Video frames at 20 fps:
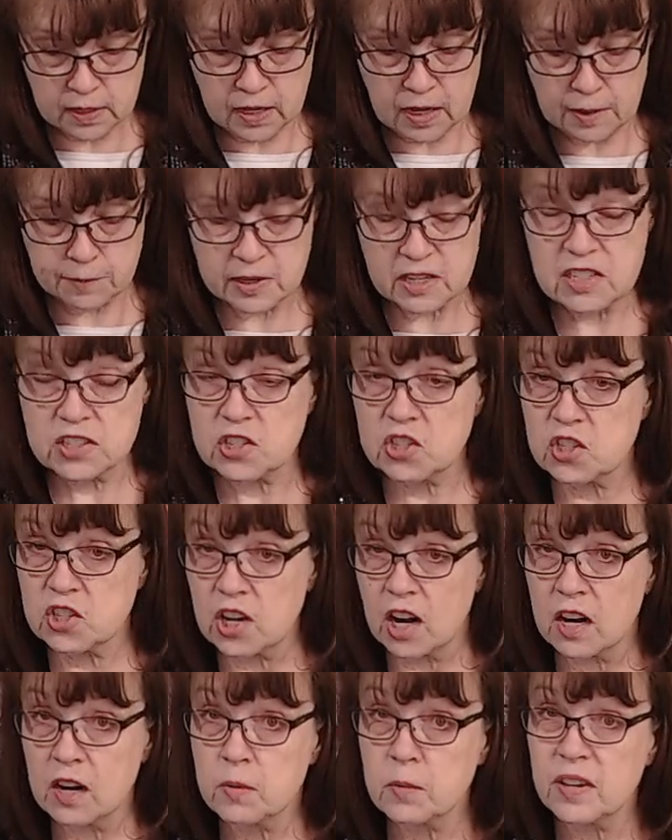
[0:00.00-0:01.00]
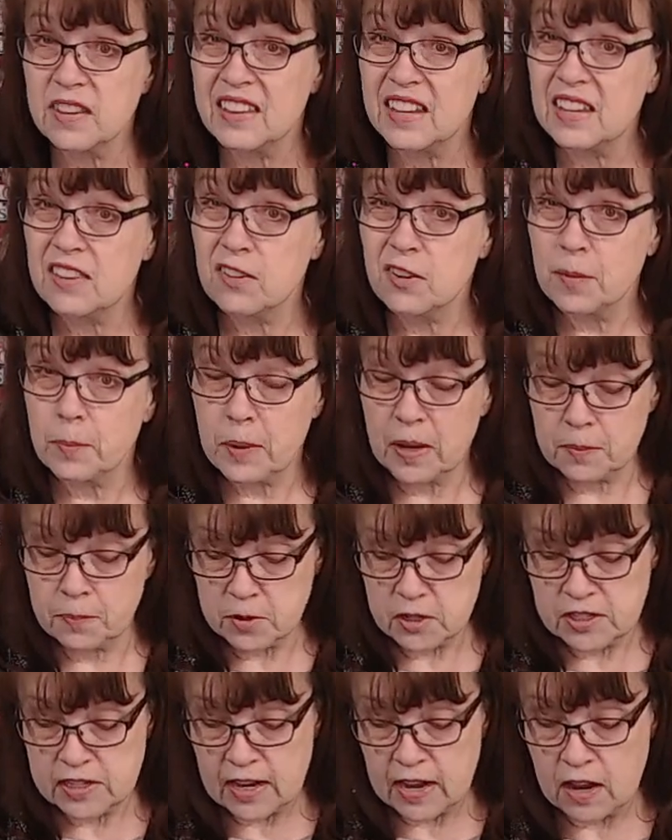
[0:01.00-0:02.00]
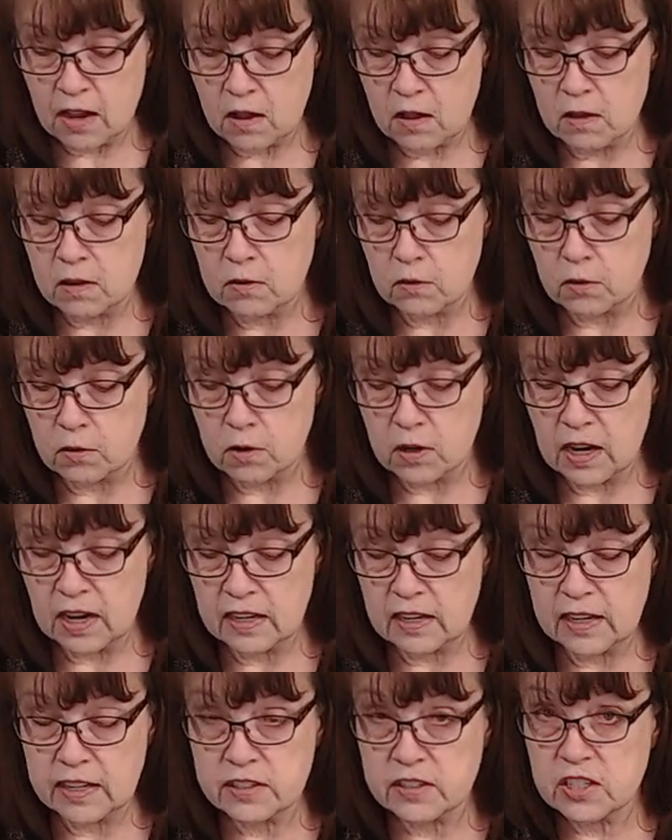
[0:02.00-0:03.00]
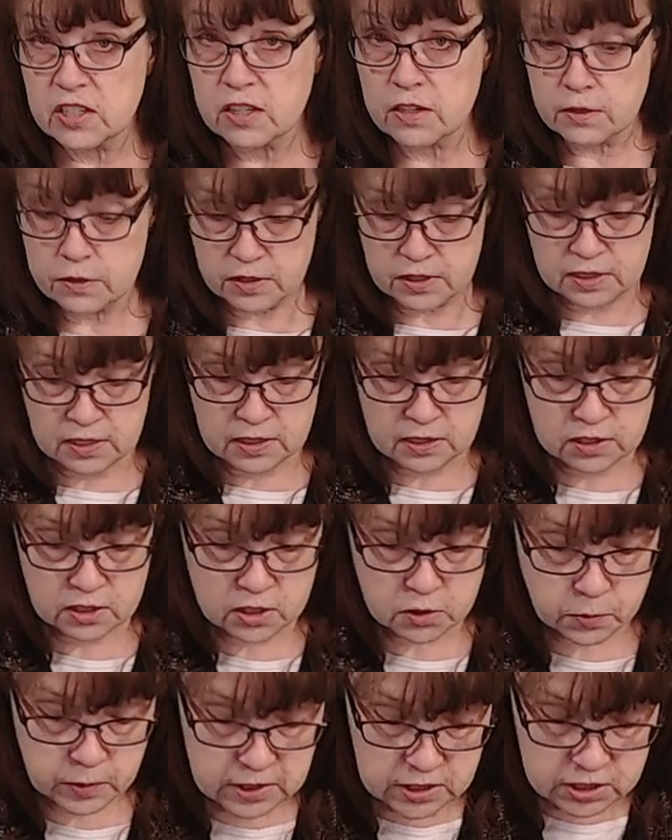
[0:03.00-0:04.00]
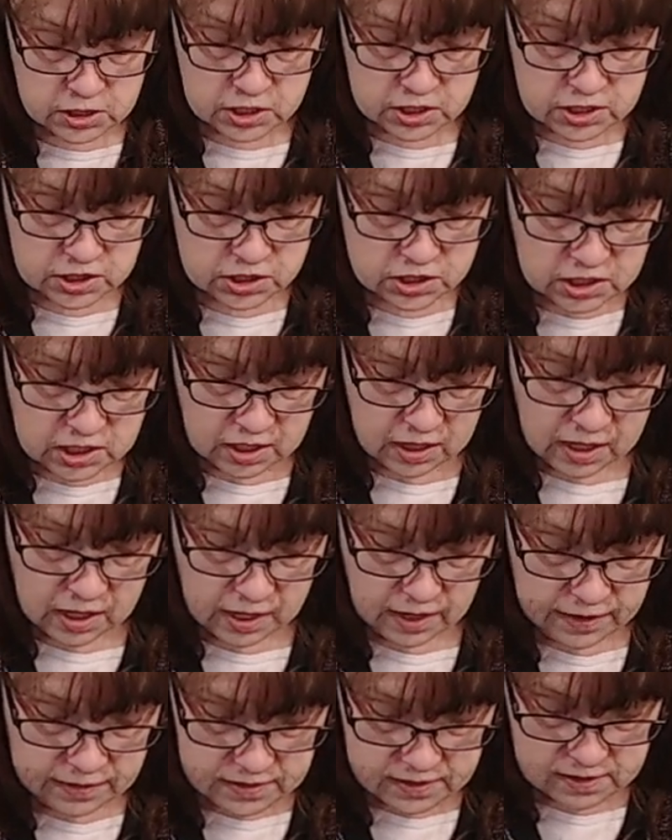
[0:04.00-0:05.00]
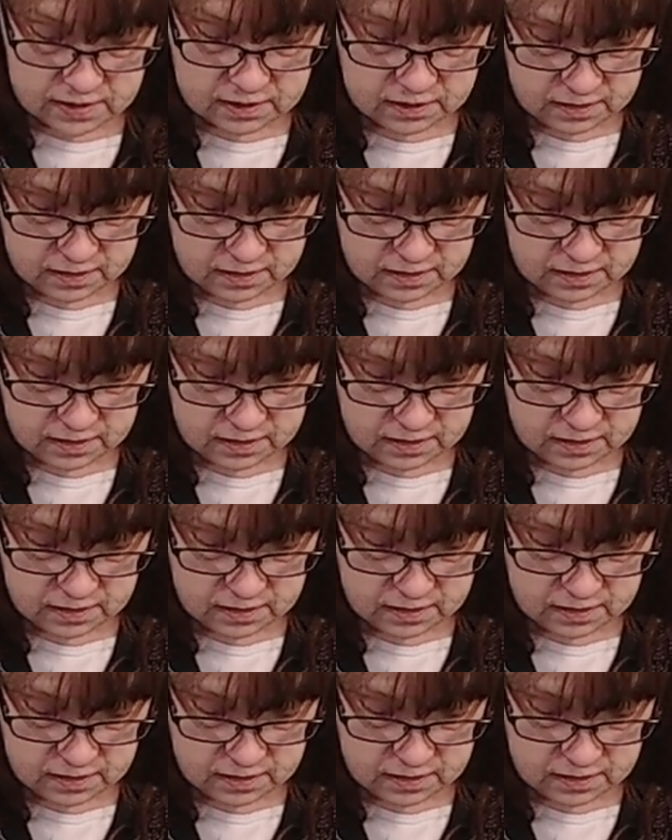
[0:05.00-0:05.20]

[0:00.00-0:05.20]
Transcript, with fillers: I'm going to start with either a paper towel or I like to use these Swedish dishcloths.